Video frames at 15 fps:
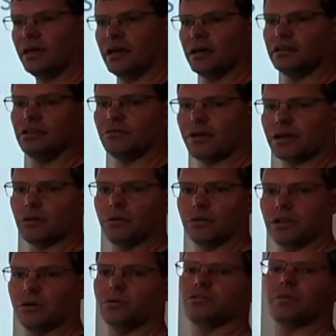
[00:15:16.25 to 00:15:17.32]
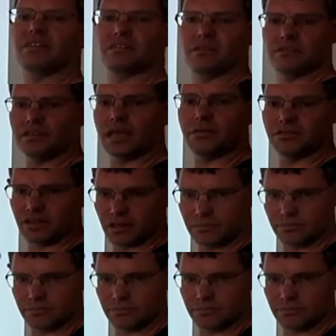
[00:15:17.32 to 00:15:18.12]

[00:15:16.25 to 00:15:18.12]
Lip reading: a new record, it automatically saves it.